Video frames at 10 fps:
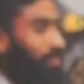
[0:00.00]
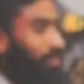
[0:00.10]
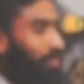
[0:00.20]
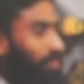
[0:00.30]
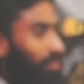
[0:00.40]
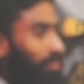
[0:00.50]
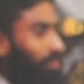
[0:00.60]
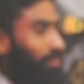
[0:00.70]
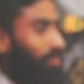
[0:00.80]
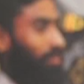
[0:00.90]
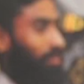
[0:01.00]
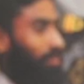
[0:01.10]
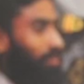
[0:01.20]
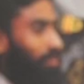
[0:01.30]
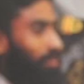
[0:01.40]

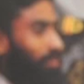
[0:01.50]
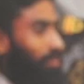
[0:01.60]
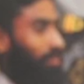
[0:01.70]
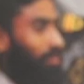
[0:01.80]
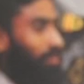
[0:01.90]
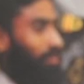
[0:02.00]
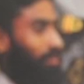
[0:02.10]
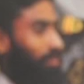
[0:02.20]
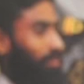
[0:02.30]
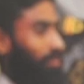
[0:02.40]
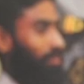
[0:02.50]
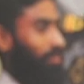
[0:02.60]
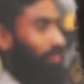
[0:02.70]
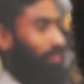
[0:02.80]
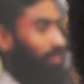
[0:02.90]

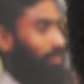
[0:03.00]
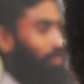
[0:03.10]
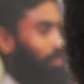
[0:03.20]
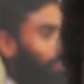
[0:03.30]
(not speaking)